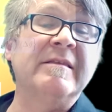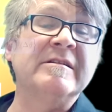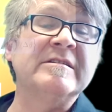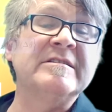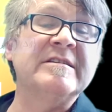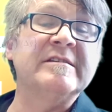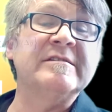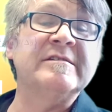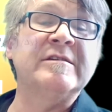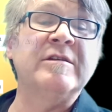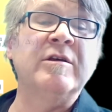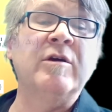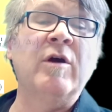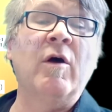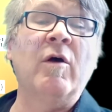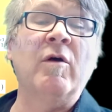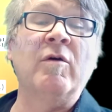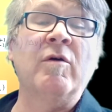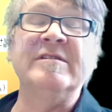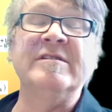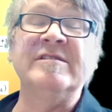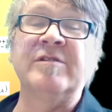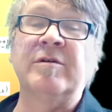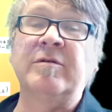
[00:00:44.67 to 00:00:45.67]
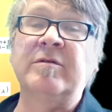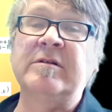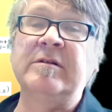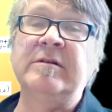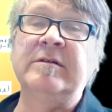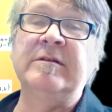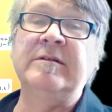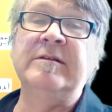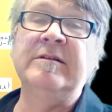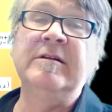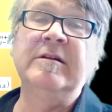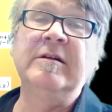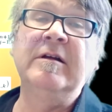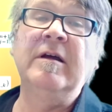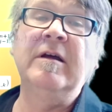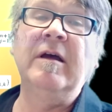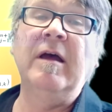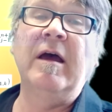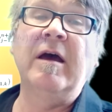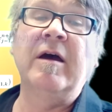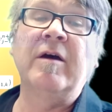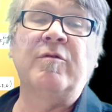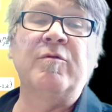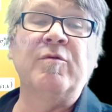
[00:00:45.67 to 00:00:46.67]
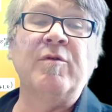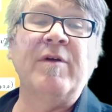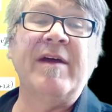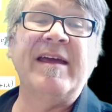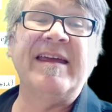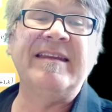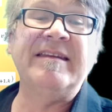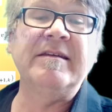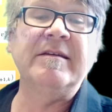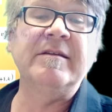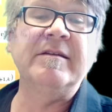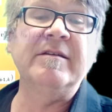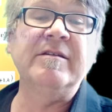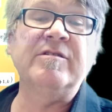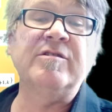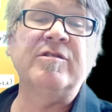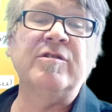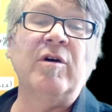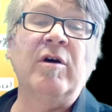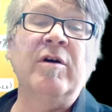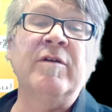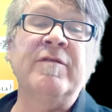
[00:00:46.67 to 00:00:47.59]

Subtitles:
This is the horizontal gradient